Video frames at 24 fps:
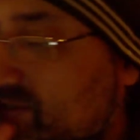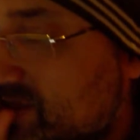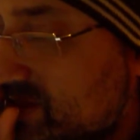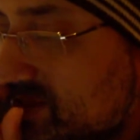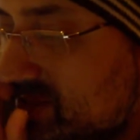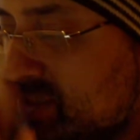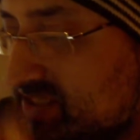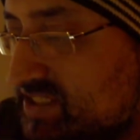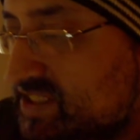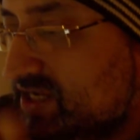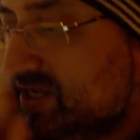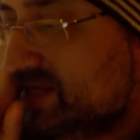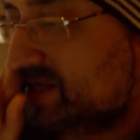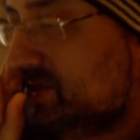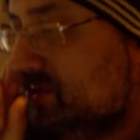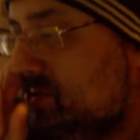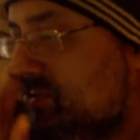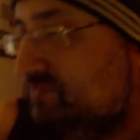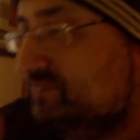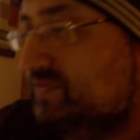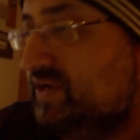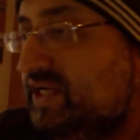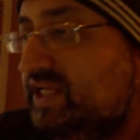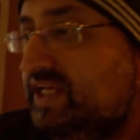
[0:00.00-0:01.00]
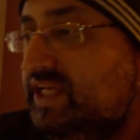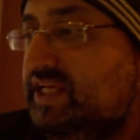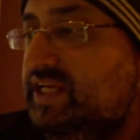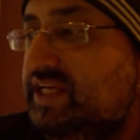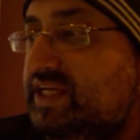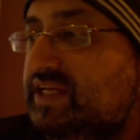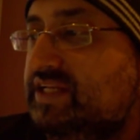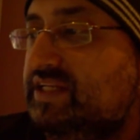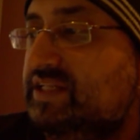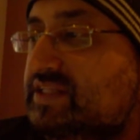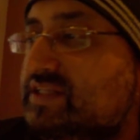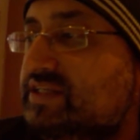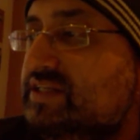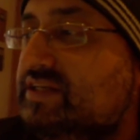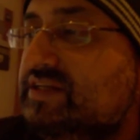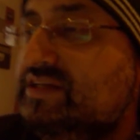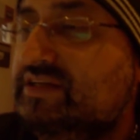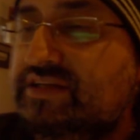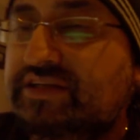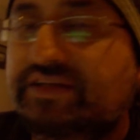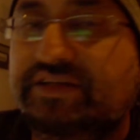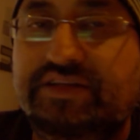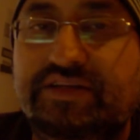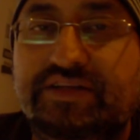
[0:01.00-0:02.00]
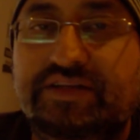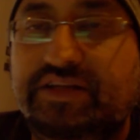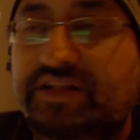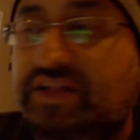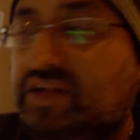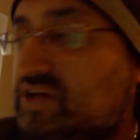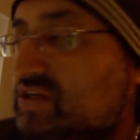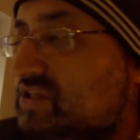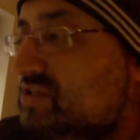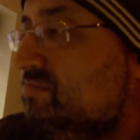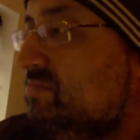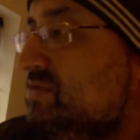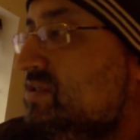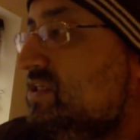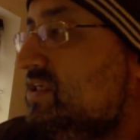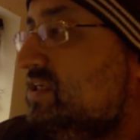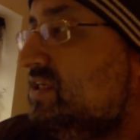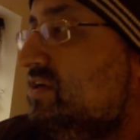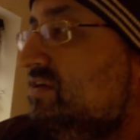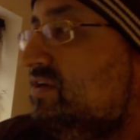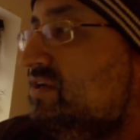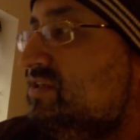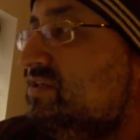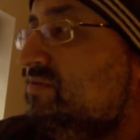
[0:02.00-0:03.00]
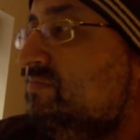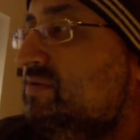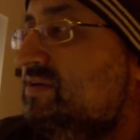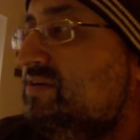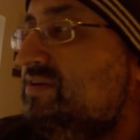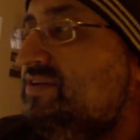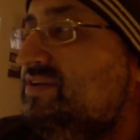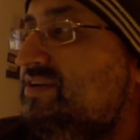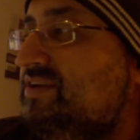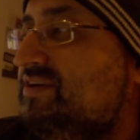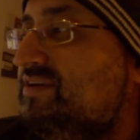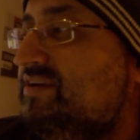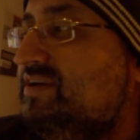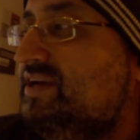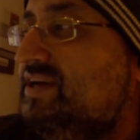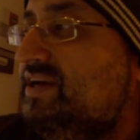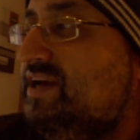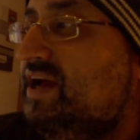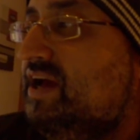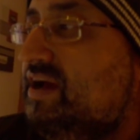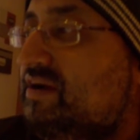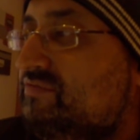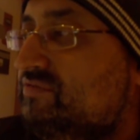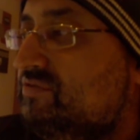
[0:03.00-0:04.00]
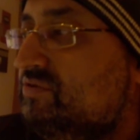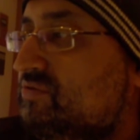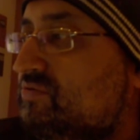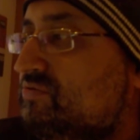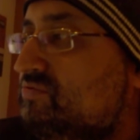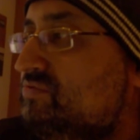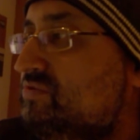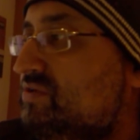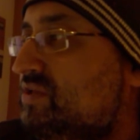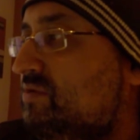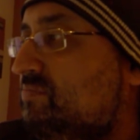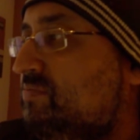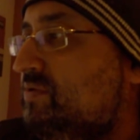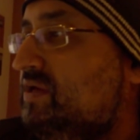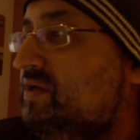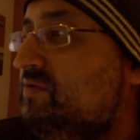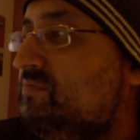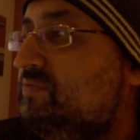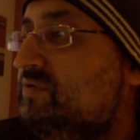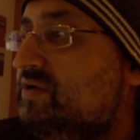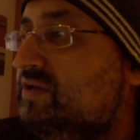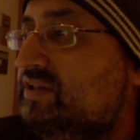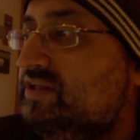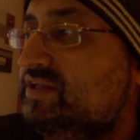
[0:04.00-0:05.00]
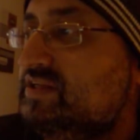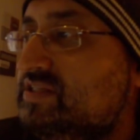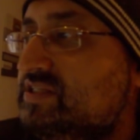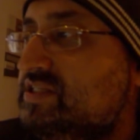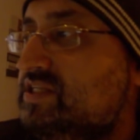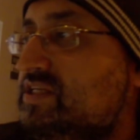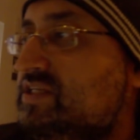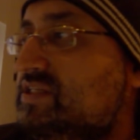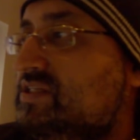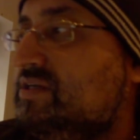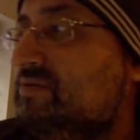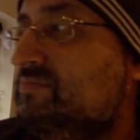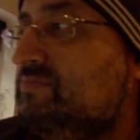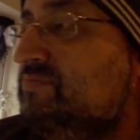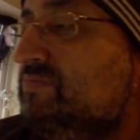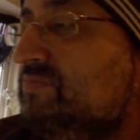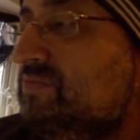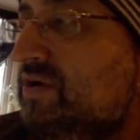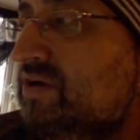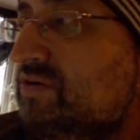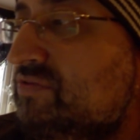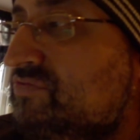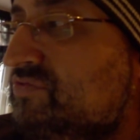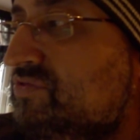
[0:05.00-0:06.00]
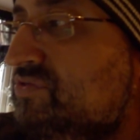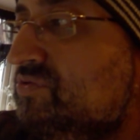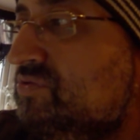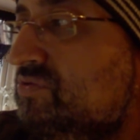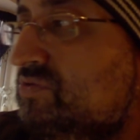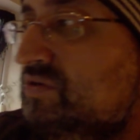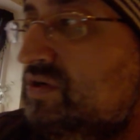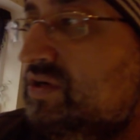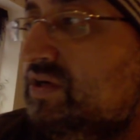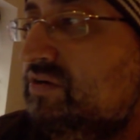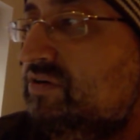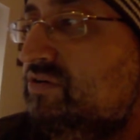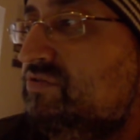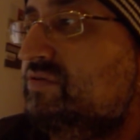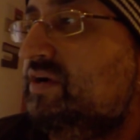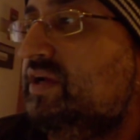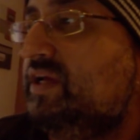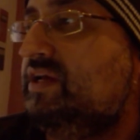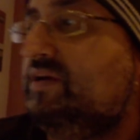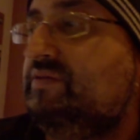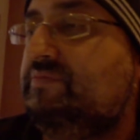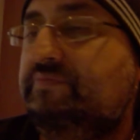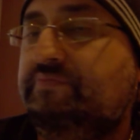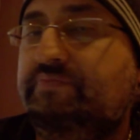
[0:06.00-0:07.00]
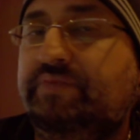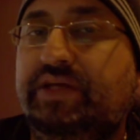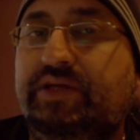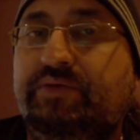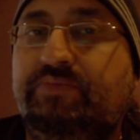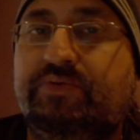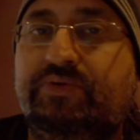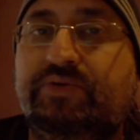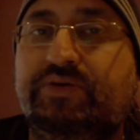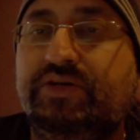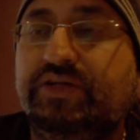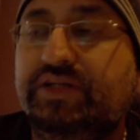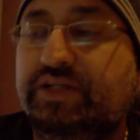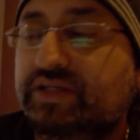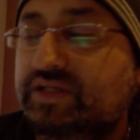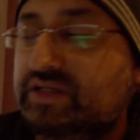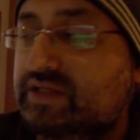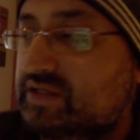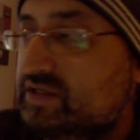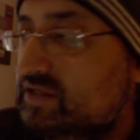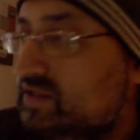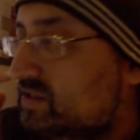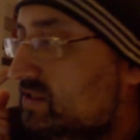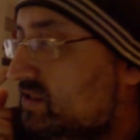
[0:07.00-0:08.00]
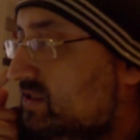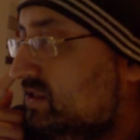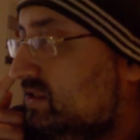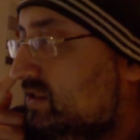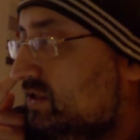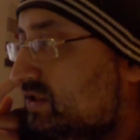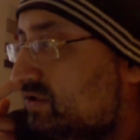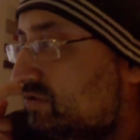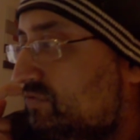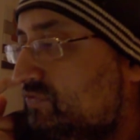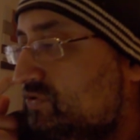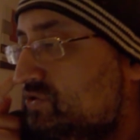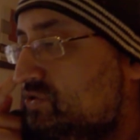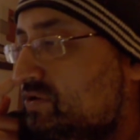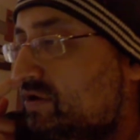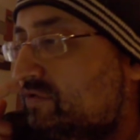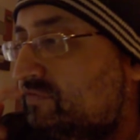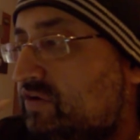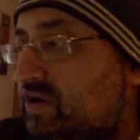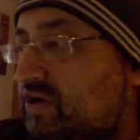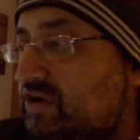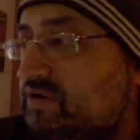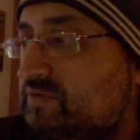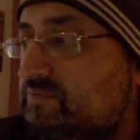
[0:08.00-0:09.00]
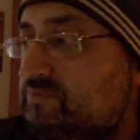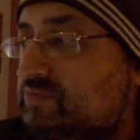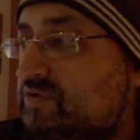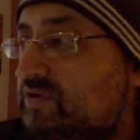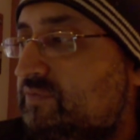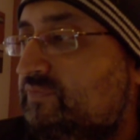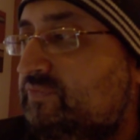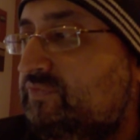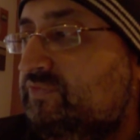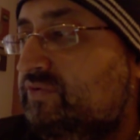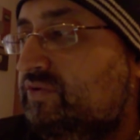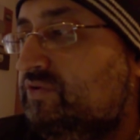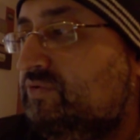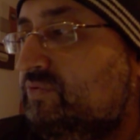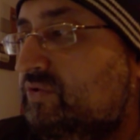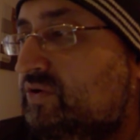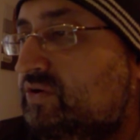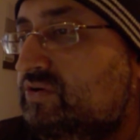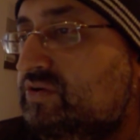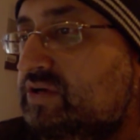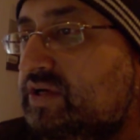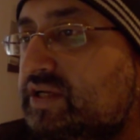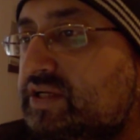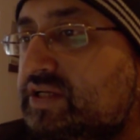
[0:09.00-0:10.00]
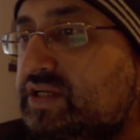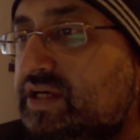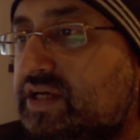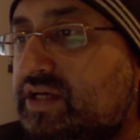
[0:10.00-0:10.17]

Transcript: dislike humanity, and last time I said that, I said, but you know, out of all the people, I think Sikhs are overall a great people. Obviously, we have our own problems as well, and